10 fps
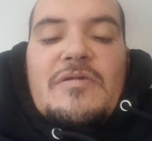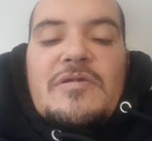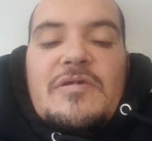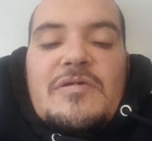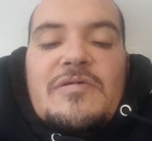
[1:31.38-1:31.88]

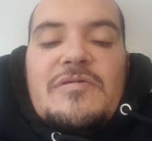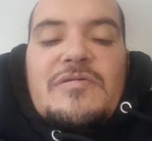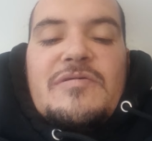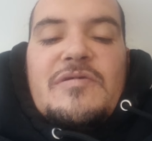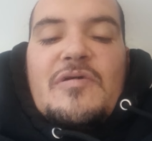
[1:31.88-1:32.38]
Just
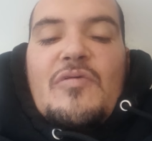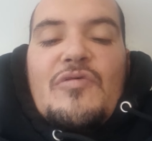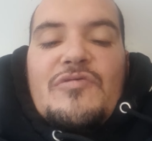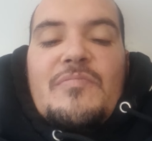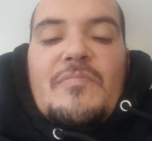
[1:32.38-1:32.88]
to
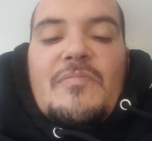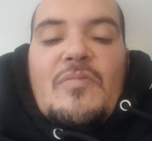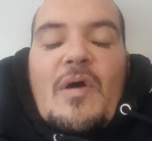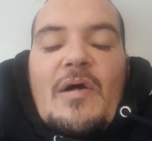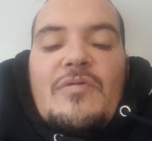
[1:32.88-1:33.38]
cause,
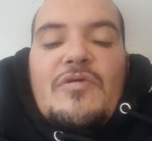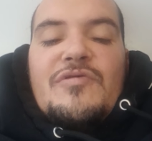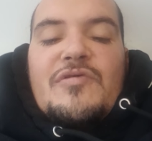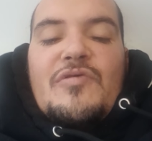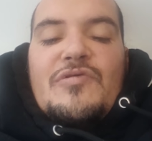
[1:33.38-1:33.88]
well, not
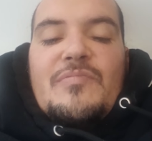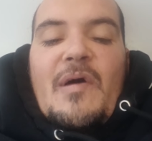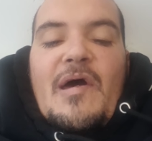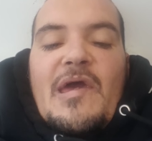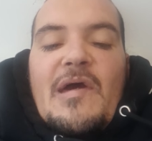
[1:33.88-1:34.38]
to cause
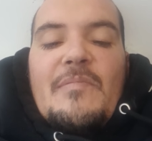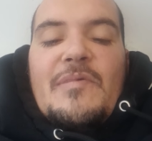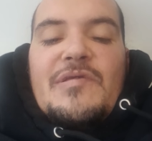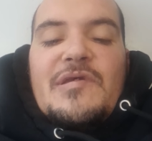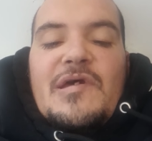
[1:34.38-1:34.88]
mayhem,
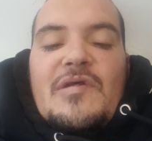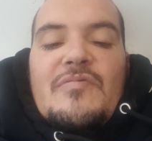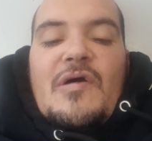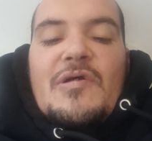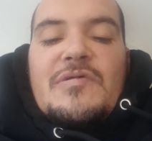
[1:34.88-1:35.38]
but to get a
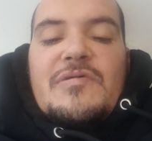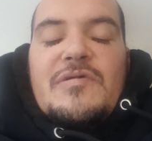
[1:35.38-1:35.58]
rush.